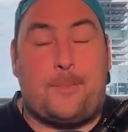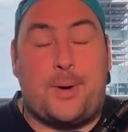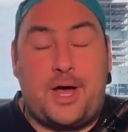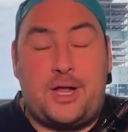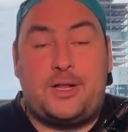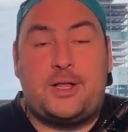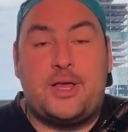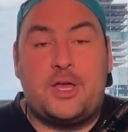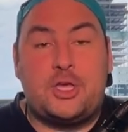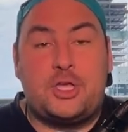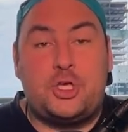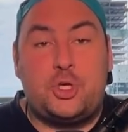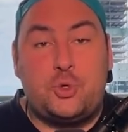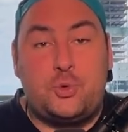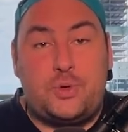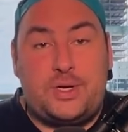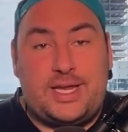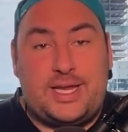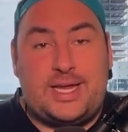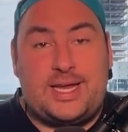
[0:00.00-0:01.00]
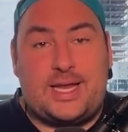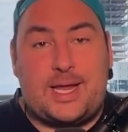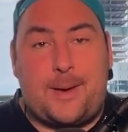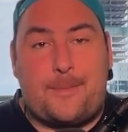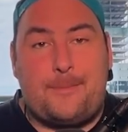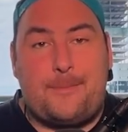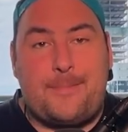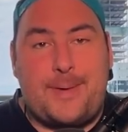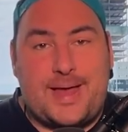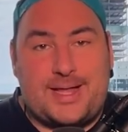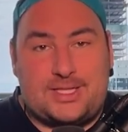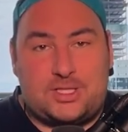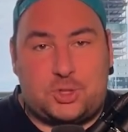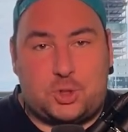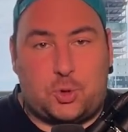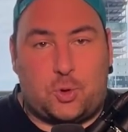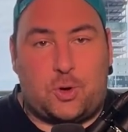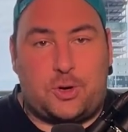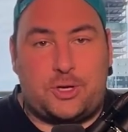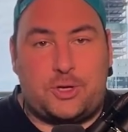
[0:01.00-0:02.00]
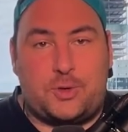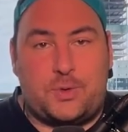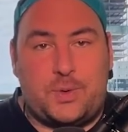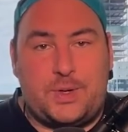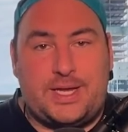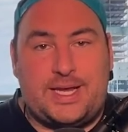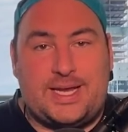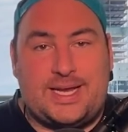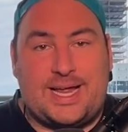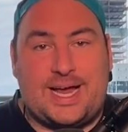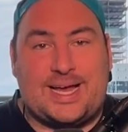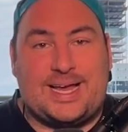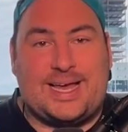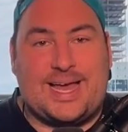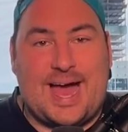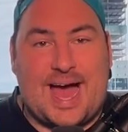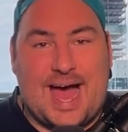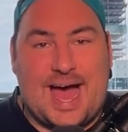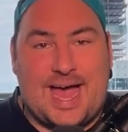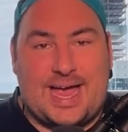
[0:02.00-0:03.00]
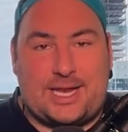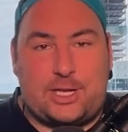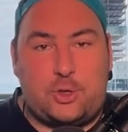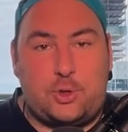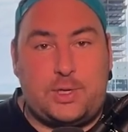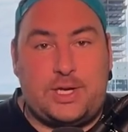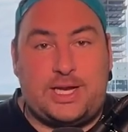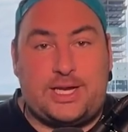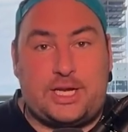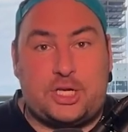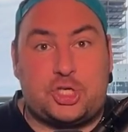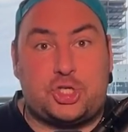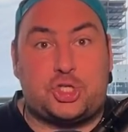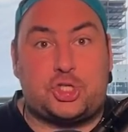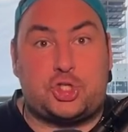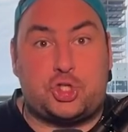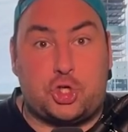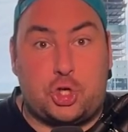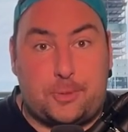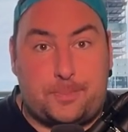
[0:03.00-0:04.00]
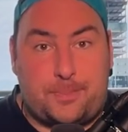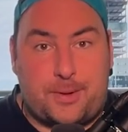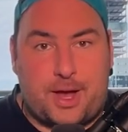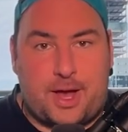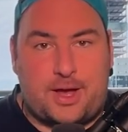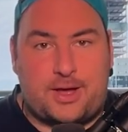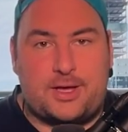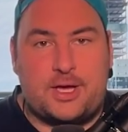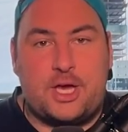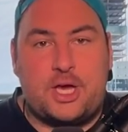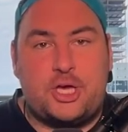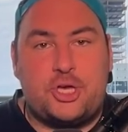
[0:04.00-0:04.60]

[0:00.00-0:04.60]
But you need a mentor, you need a guide, you need a Sherpa.